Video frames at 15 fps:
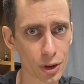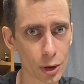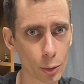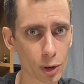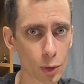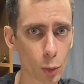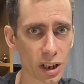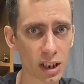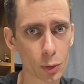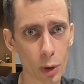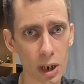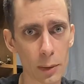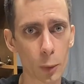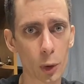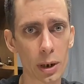or so,
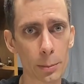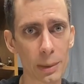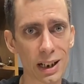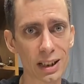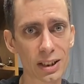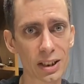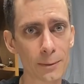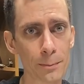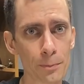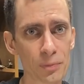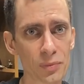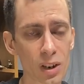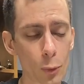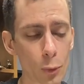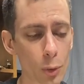21 minutes,
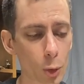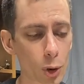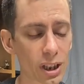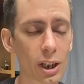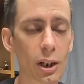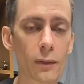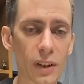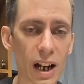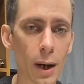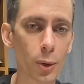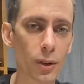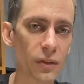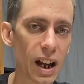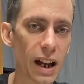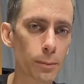we will clarify
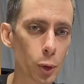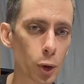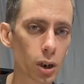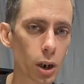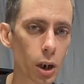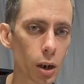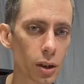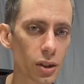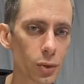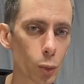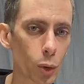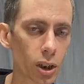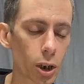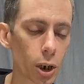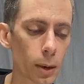with 5 more cards,
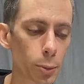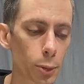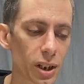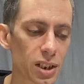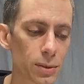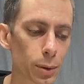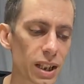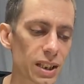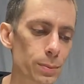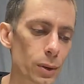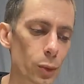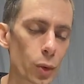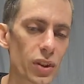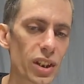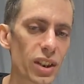1 card per each placement